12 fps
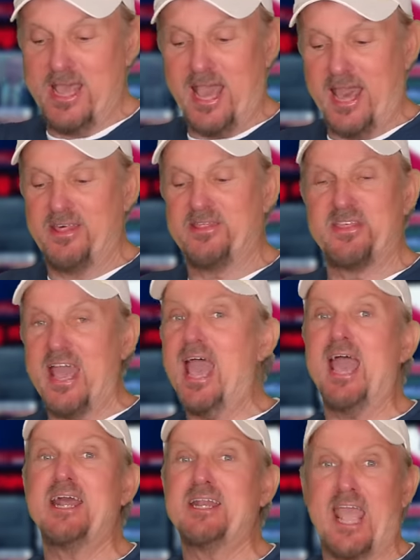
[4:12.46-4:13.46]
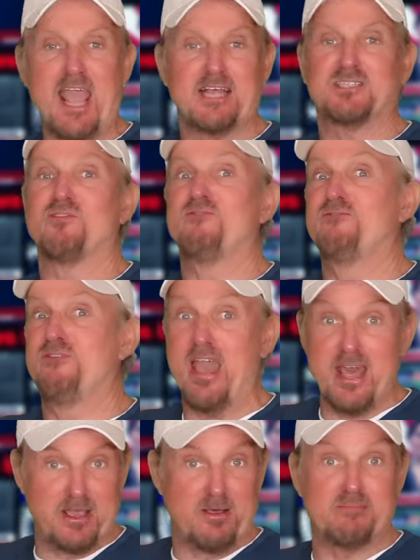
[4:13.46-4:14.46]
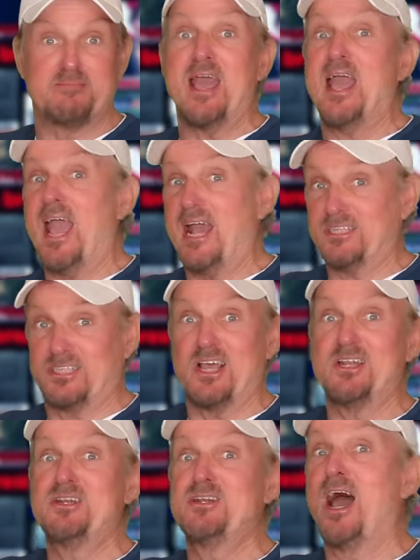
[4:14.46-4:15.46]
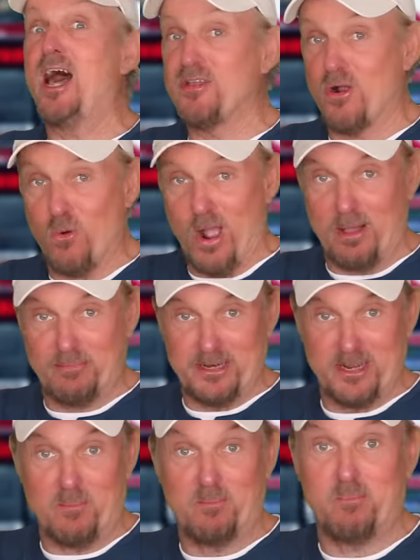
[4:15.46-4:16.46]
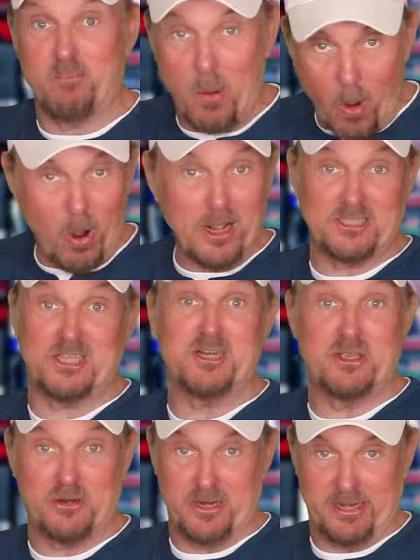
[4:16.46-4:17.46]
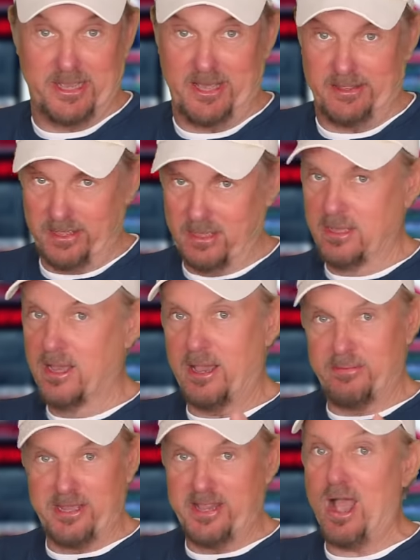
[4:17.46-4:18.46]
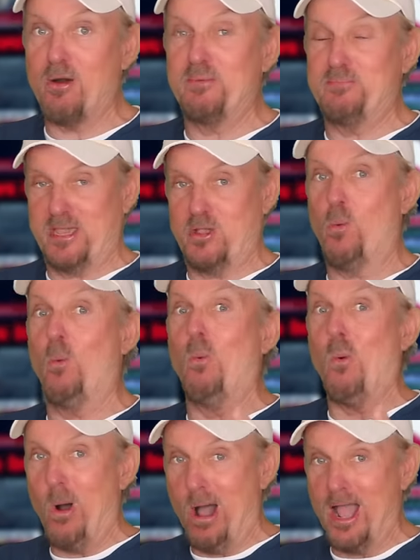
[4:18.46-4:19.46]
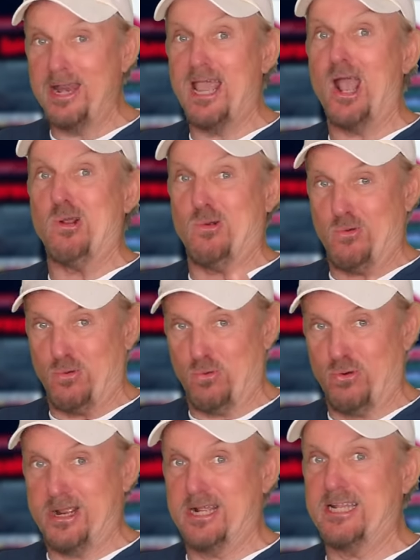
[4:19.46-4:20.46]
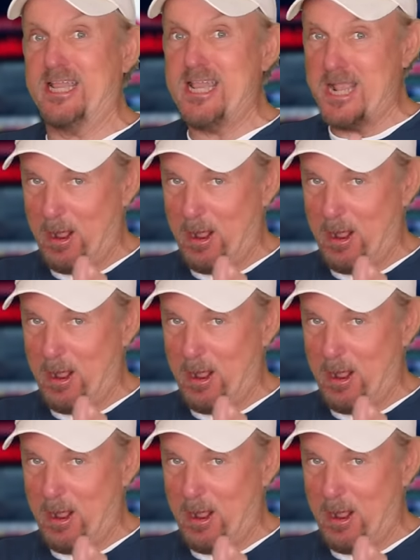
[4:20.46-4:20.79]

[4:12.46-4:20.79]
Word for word: and then has venom as another weapon to poison you to death. I mean, that would be one really